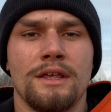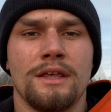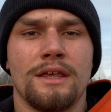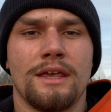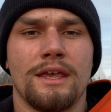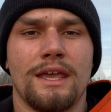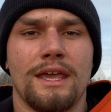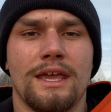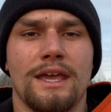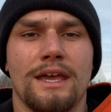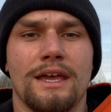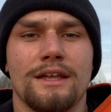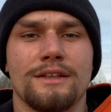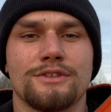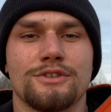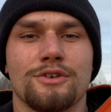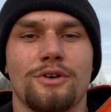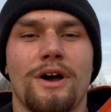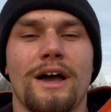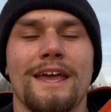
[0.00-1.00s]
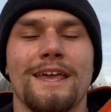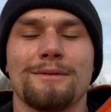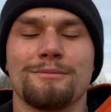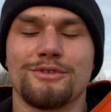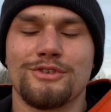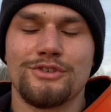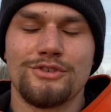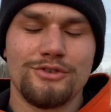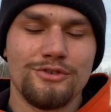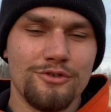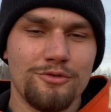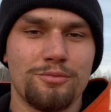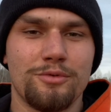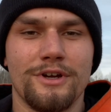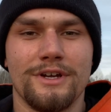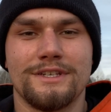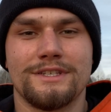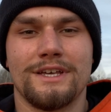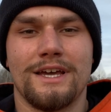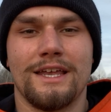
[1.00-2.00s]
And so I am super
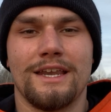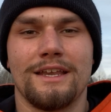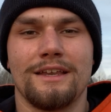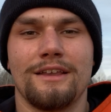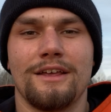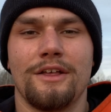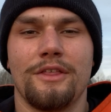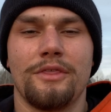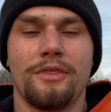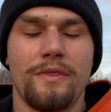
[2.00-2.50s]
excited.